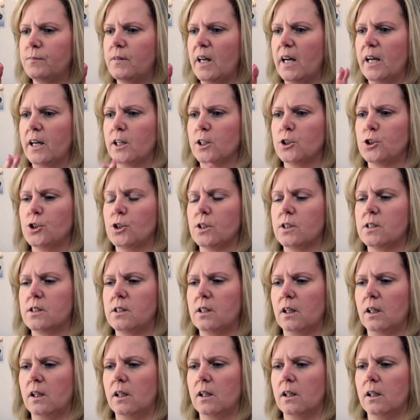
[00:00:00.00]
They're just
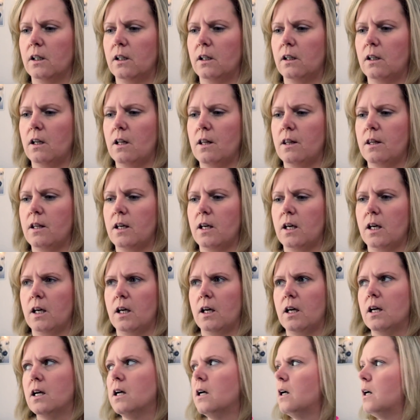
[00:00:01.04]
in
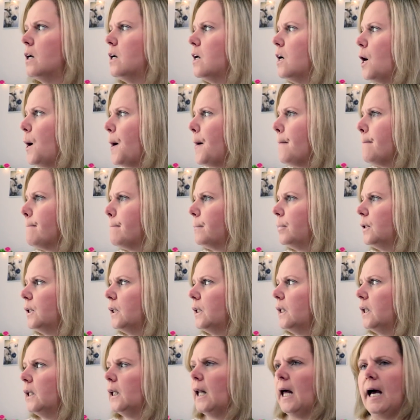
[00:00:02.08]
the
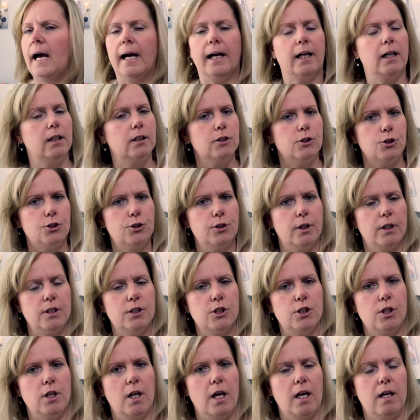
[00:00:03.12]
black
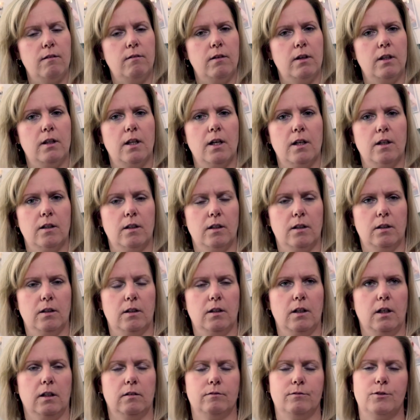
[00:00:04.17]
stretch navy that,
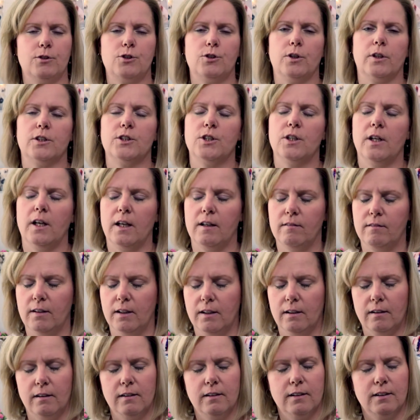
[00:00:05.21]
stretch
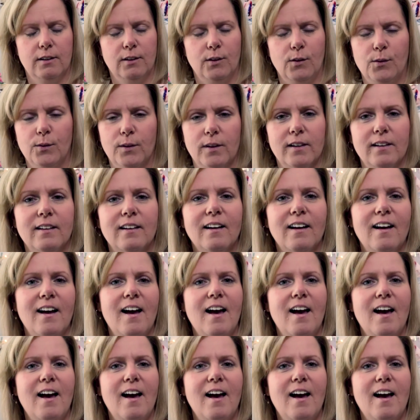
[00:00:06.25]
navy, good Lord.